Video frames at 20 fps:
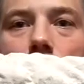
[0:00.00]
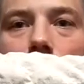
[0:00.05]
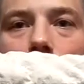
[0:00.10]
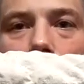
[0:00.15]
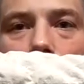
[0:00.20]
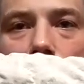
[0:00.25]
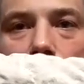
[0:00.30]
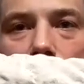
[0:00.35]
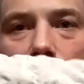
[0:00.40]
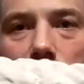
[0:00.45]

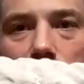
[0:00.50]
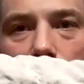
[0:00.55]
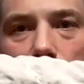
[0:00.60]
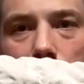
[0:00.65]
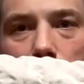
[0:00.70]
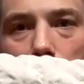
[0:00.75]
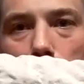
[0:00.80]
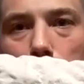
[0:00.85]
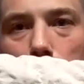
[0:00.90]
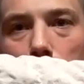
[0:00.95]
and stitch
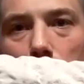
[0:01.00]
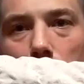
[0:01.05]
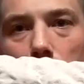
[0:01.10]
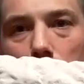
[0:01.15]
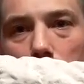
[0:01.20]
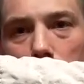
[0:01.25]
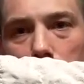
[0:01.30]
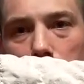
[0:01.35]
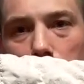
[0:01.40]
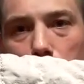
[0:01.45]
them
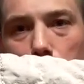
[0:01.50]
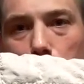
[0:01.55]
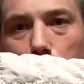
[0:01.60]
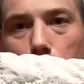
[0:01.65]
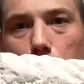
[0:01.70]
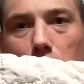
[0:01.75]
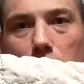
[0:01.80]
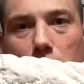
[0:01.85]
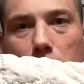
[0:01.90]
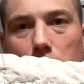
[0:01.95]
onto
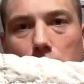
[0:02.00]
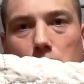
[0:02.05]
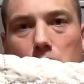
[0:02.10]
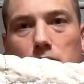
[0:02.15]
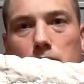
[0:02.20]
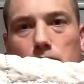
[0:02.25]
here.